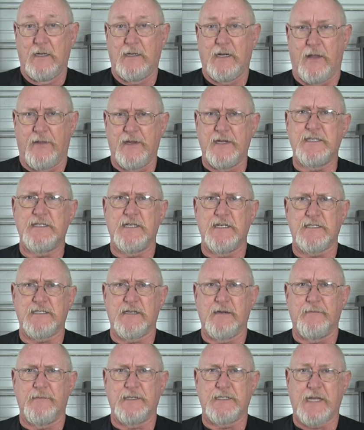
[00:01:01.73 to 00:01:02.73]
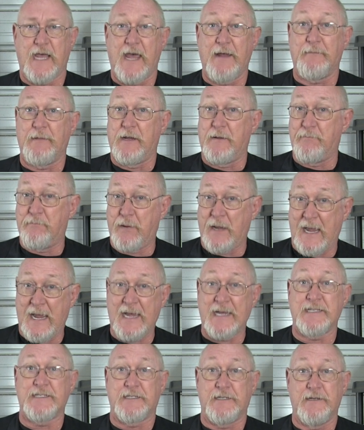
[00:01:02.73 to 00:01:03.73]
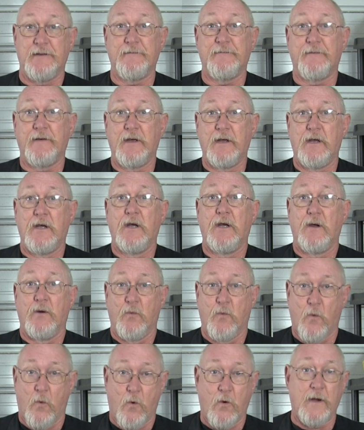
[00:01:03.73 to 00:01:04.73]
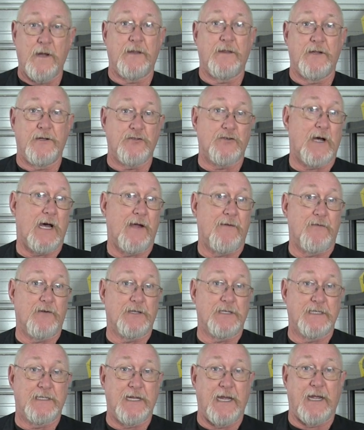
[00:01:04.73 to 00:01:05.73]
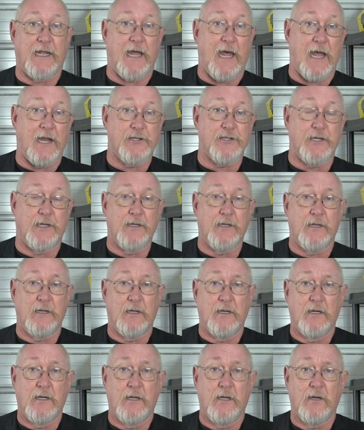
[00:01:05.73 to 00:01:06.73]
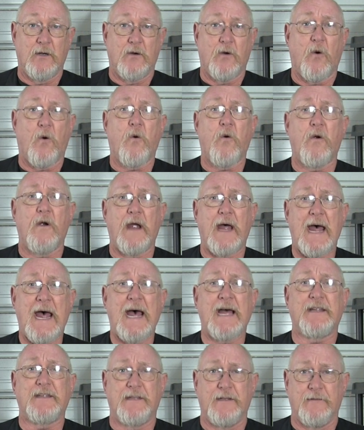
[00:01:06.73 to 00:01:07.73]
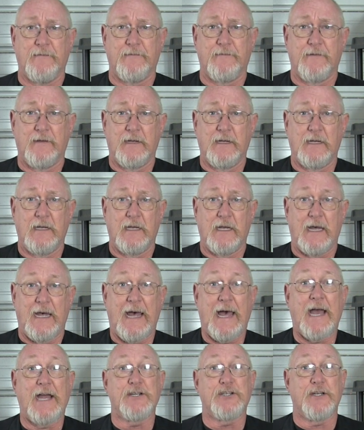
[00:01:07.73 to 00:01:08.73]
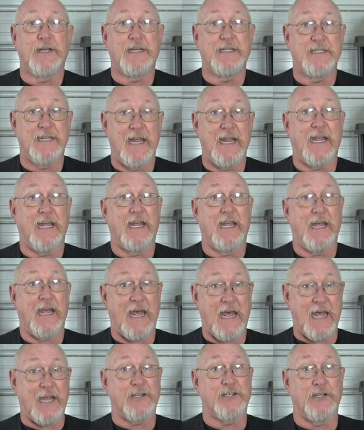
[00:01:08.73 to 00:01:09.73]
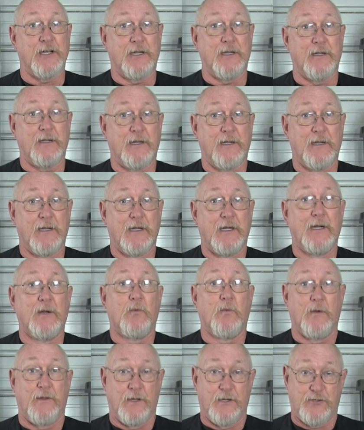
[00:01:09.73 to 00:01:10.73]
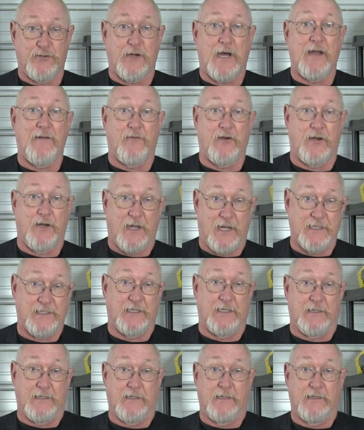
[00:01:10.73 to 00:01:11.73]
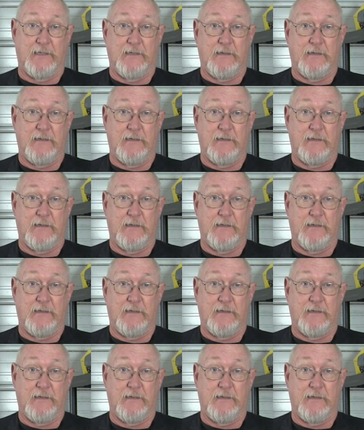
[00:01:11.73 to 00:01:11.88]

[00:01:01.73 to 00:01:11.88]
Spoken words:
Now, these systems can be passive, warning the driver to take action, or active, actually taking action when the driver doesn't.